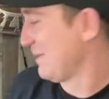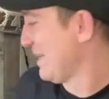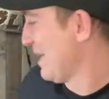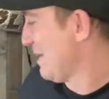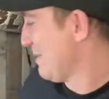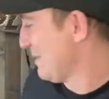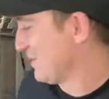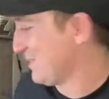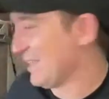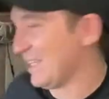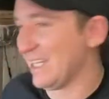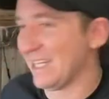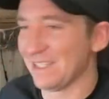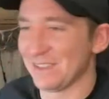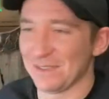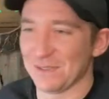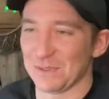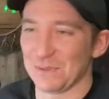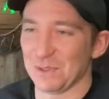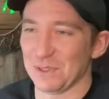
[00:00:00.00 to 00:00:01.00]
am going to try to
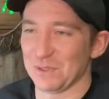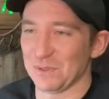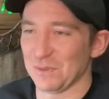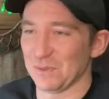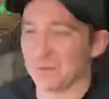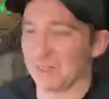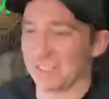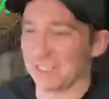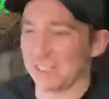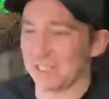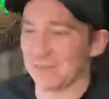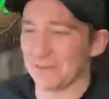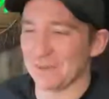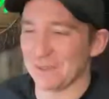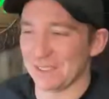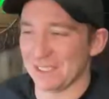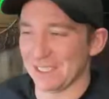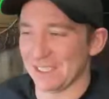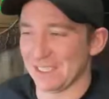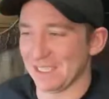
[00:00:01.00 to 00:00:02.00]
answer this question real quick and I will
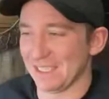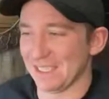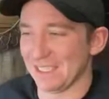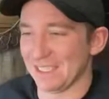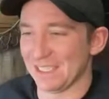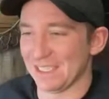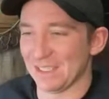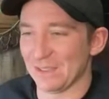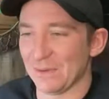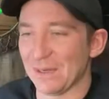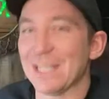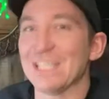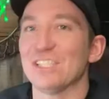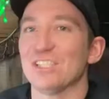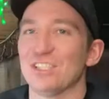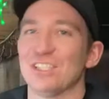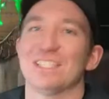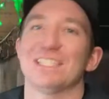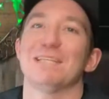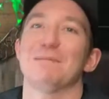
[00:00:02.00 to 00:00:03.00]
get to the, the
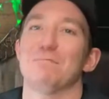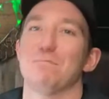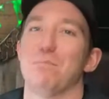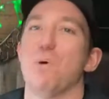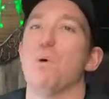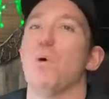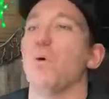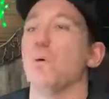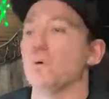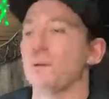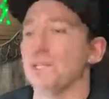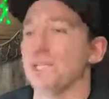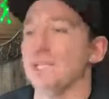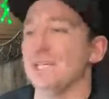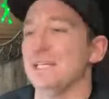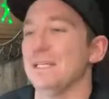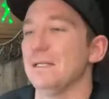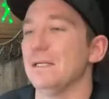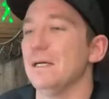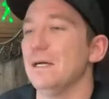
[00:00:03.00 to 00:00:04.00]
donations just keep pouring
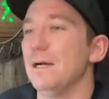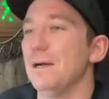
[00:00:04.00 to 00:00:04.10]
in.